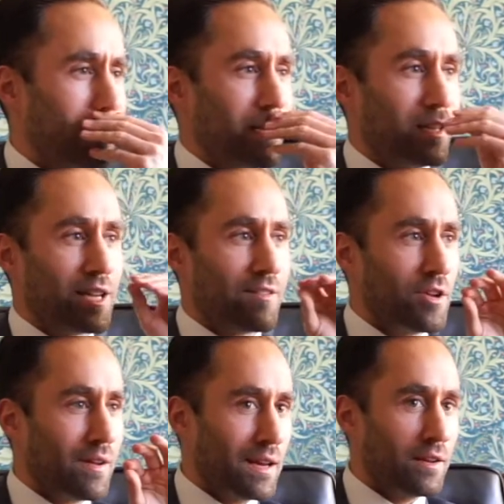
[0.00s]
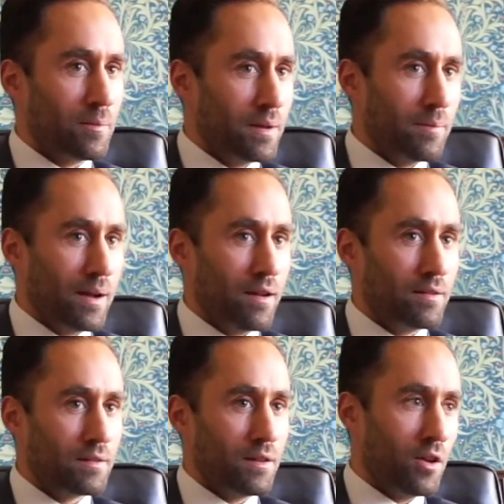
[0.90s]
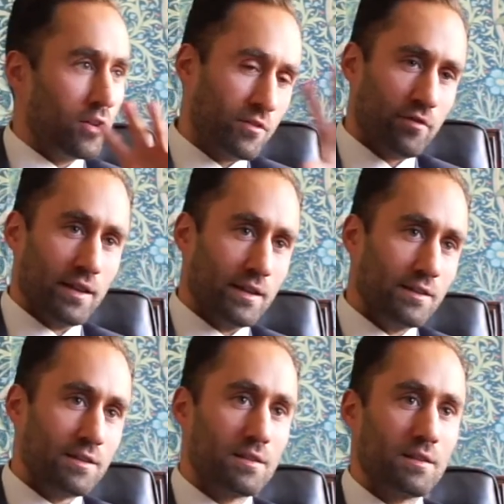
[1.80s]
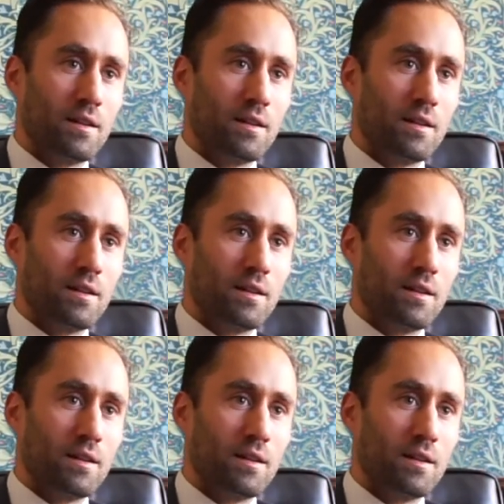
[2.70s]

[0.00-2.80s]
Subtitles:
Instead of knowing a little bit about a lot of things,